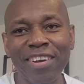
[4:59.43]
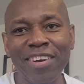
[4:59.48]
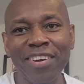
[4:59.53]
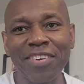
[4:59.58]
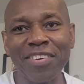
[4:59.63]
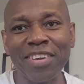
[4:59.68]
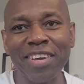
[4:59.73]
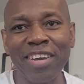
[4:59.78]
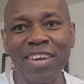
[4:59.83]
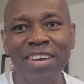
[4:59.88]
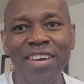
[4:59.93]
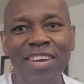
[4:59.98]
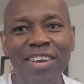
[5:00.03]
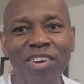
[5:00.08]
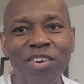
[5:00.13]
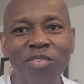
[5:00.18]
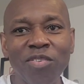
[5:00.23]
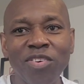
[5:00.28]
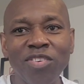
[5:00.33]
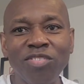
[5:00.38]
Okay.
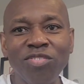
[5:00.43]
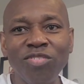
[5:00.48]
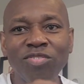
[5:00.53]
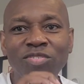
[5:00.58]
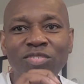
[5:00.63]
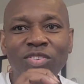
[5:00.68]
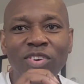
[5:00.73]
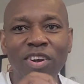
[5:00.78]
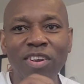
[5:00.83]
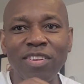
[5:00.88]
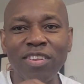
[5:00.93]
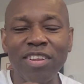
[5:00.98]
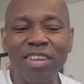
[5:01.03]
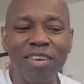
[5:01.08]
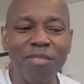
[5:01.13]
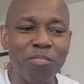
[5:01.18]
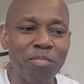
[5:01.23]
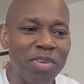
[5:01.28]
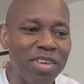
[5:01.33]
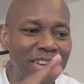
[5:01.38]
Once you start
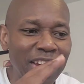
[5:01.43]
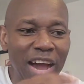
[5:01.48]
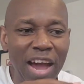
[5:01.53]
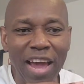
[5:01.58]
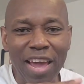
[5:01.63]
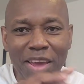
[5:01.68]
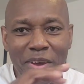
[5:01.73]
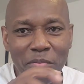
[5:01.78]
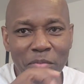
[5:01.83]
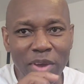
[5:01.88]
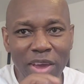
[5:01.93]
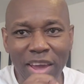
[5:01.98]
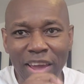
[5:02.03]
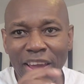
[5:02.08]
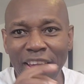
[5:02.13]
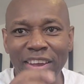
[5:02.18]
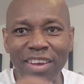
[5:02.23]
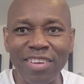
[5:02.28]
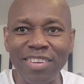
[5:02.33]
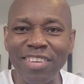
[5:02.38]
the
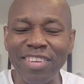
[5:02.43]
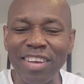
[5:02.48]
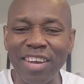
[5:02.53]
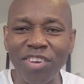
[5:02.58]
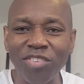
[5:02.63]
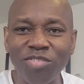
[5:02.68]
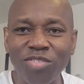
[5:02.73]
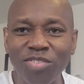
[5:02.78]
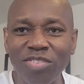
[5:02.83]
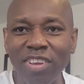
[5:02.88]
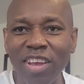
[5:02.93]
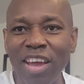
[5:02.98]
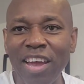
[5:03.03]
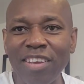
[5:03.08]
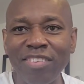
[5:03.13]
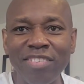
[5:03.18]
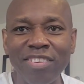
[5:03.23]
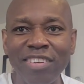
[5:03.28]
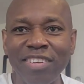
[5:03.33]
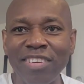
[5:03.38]
PIMA and the
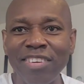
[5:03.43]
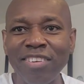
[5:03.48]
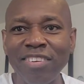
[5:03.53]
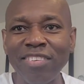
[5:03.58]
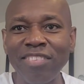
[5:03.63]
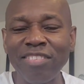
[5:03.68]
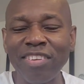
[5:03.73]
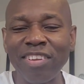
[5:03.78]
exercises